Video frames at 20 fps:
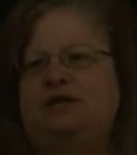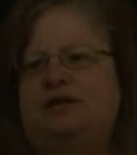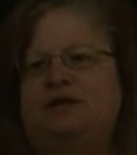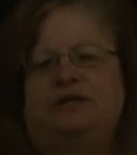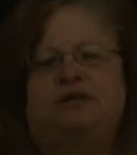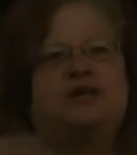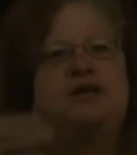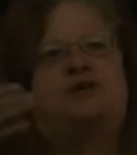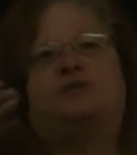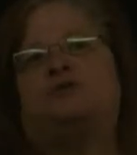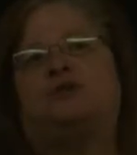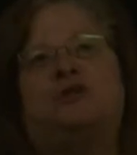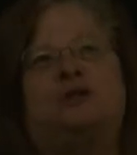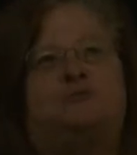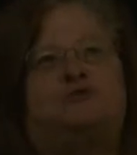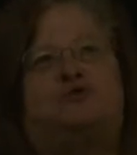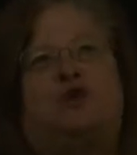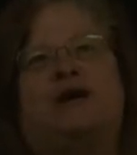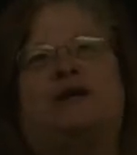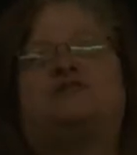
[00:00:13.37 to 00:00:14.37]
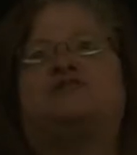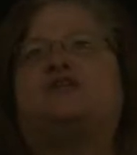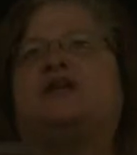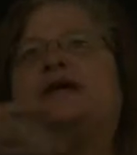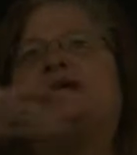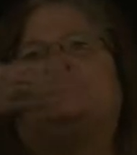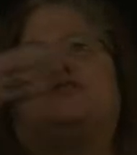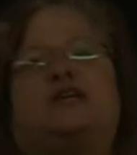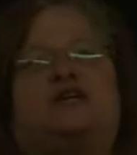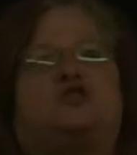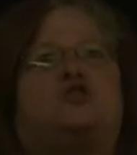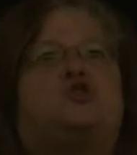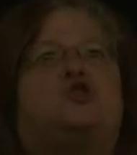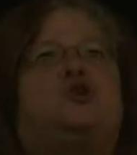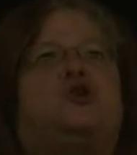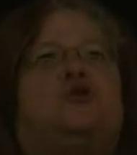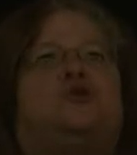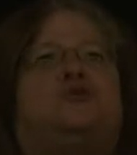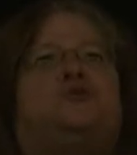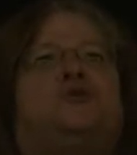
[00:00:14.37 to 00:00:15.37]
It literally translates as
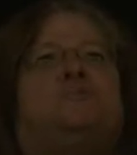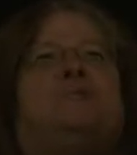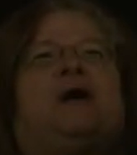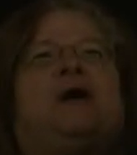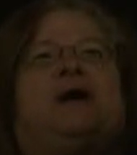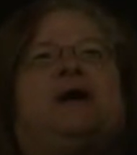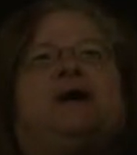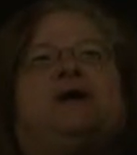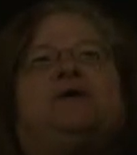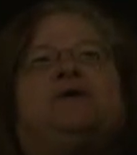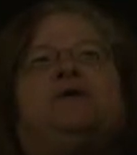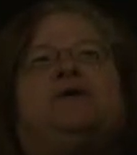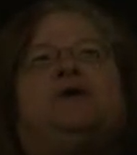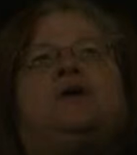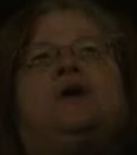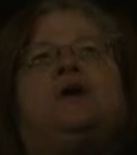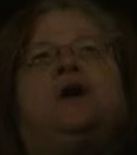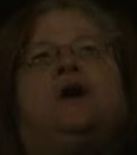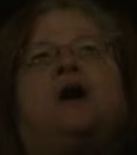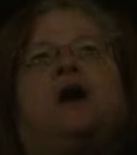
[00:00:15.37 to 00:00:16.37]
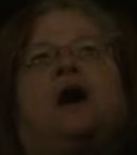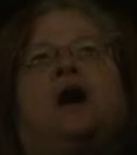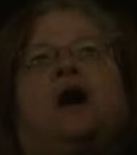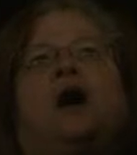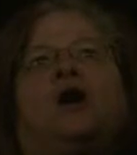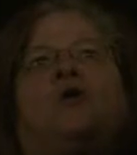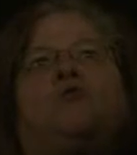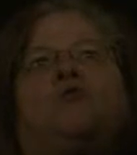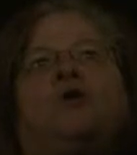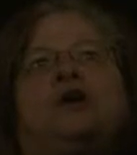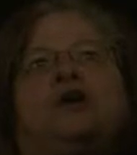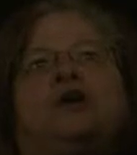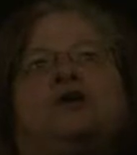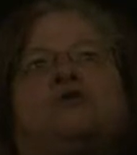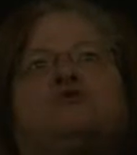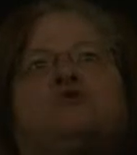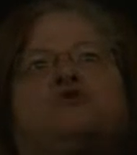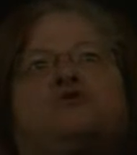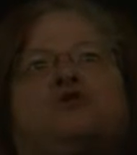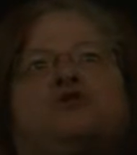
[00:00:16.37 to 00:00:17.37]
to the man. Uh, we
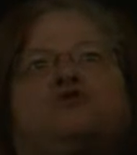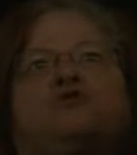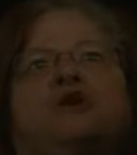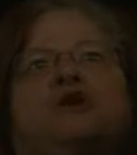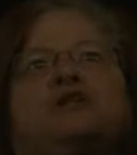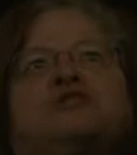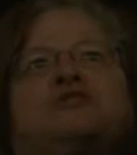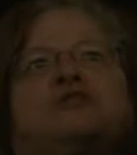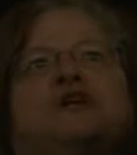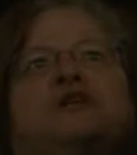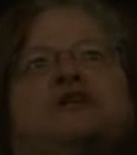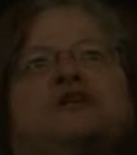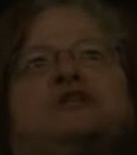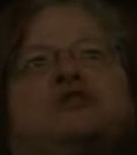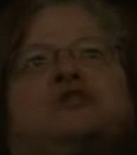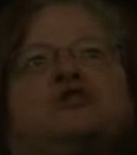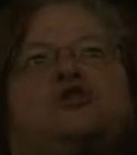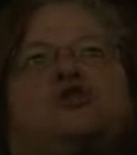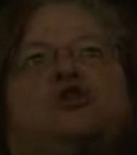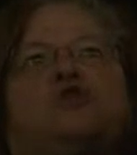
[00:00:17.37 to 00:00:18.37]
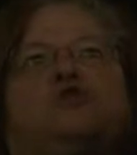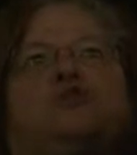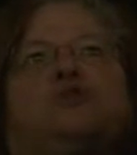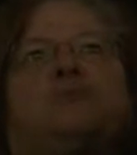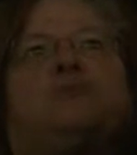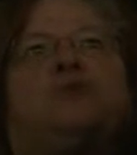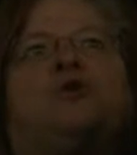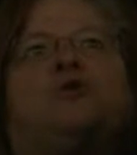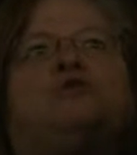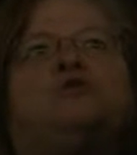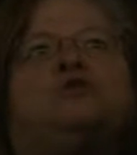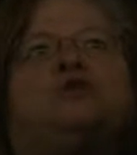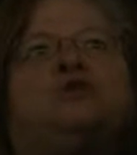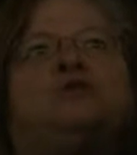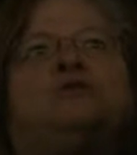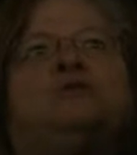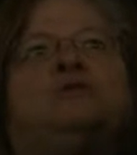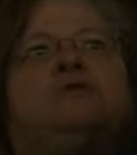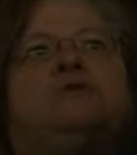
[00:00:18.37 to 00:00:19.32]
usually translate it as to the person.